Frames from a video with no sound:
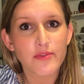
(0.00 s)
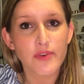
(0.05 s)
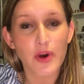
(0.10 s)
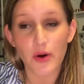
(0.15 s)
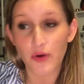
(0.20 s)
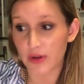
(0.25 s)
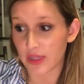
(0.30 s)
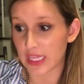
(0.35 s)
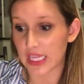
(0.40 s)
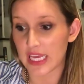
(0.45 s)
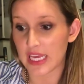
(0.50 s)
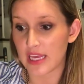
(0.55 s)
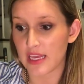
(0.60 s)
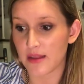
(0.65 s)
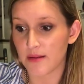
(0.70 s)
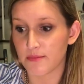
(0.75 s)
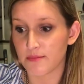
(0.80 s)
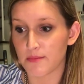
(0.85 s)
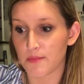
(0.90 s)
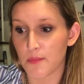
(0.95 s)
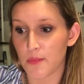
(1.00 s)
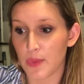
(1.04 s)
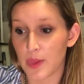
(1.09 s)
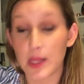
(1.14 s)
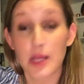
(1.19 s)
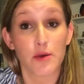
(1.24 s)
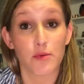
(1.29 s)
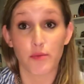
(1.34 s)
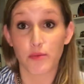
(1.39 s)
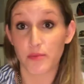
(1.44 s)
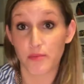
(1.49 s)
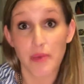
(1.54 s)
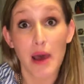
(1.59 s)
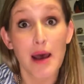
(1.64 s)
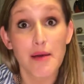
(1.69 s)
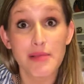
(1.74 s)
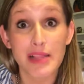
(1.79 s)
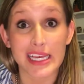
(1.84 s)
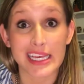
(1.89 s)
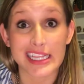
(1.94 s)
vocally,
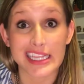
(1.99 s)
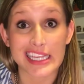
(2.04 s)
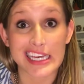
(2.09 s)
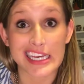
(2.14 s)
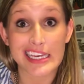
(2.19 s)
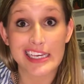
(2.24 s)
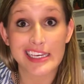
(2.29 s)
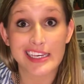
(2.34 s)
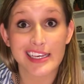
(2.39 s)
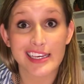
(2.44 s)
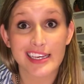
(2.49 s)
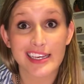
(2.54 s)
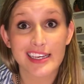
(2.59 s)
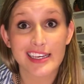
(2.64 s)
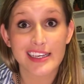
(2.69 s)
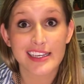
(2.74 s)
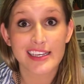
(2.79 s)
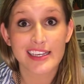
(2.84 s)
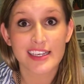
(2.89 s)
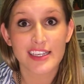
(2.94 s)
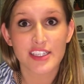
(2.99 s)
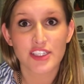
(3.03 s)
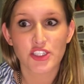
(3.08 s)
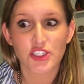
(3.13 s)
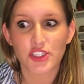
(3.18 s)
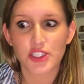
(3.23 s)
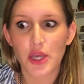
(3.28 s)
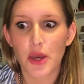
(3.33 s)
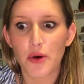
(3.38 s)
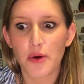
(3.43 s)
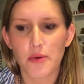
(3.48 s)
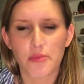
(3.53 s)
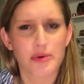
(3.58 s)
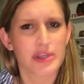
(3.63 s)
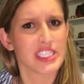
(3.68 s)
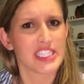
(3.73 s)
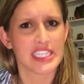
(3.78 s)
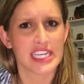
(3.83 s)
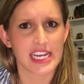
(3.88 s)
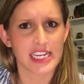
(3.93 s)
publicly show
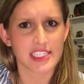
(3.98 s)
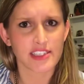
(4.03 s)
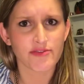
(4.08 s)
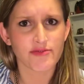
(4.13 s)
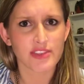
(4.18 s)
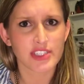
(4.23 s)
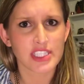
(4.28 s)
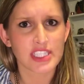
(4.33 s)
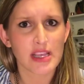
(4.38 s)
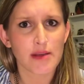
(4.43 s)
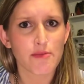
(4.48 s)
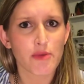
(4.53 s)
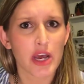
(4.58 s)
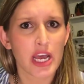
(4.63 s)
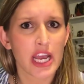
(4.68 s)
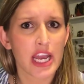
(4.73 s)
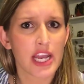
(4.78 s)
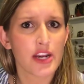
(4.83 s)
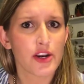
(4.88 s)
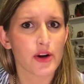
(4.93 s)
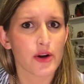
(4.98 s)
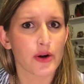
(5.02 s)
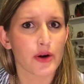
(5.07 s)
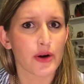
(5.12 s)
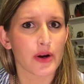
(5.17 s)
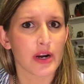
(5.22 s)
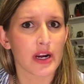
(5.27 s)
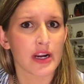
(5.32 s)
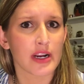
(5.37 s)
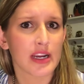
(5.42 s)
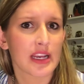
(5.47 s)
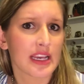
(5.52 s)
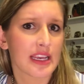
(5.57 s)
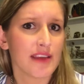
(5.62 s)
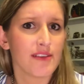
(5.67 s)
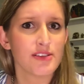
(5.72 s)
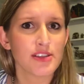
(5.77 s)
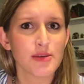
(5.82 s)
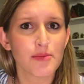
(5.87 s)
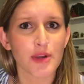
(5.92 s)
appreciation for someone or
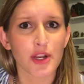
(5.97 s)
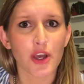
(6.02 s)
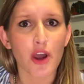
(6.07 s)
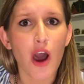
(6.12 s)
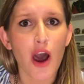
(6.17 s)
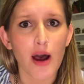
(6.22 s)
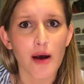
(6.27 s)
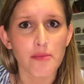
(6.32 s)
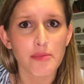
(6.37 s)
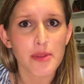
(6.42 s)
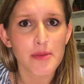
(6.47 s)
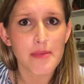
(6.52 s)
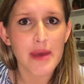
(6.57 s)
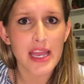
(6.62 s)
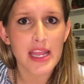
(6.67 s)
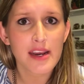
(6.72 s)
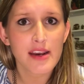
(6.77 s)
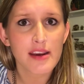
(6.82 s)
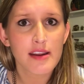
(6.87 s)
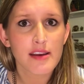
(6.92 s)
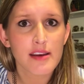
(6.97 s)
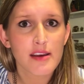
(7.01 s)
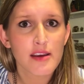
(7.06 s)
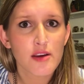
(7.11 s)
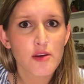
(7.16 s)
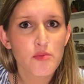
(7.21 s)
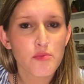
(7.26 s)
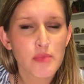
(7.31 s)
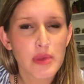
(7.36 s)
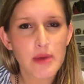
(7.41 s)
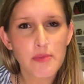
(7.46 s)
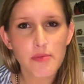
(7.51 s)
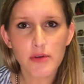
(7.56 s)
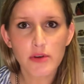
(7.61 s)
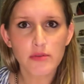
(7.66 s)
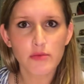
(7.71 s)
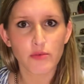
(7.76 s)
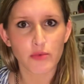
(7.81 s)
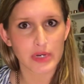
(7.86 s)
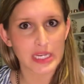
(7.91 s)
give someone a compliment,
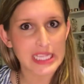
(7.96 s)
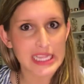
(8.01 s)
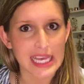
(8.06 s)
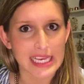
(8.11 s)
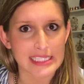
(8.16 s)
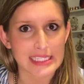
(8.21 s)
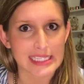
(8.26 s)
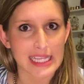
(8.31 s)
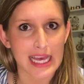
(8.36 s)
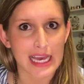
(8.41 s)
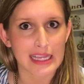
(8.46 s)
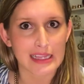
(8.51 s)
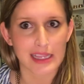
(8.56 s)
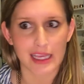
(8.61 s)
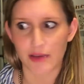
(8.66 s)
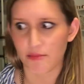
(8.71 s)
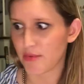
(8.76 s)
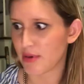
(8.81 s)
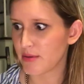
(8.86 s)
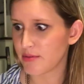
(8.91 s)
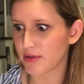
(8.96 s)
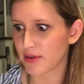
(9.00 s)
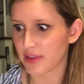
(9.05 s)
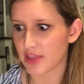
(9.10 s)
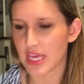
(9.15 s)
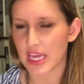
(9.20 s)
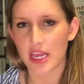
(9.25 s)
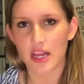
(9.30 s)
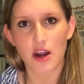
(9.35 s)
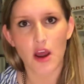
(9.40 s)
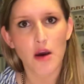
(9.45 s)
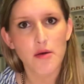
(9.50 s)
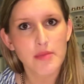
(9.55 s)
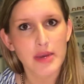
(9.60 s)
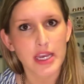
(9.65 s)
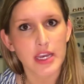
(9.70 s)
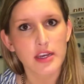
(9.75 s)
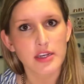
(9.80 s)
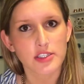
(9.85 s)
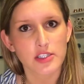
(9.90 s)
people realize that. Like people are thinking, oh
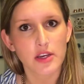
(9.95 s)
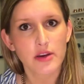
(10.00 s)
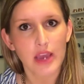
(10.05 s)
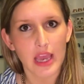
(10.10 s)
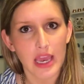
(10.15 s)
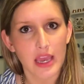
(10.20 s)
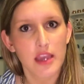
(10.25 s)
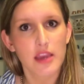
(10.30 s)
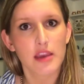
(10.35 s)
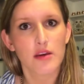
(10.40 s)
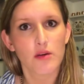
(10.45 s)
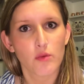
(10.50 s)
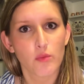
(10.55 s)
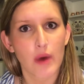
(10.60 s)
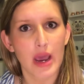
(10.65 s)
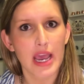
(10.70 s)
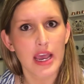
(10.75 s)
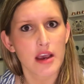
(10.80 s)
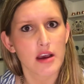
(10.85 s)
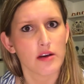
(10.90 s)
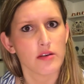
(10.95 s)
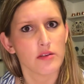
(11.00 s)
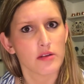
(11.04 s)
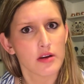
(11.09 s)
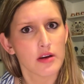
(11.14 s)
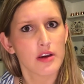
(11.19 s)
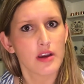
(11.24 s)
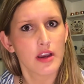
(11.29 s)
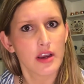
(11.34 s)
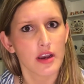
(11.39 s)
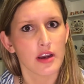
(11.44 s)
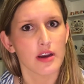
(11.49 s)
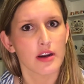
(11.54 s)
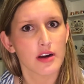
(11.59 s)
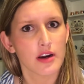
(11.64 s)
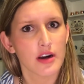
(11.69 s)
my gosh, okay, wow, huh.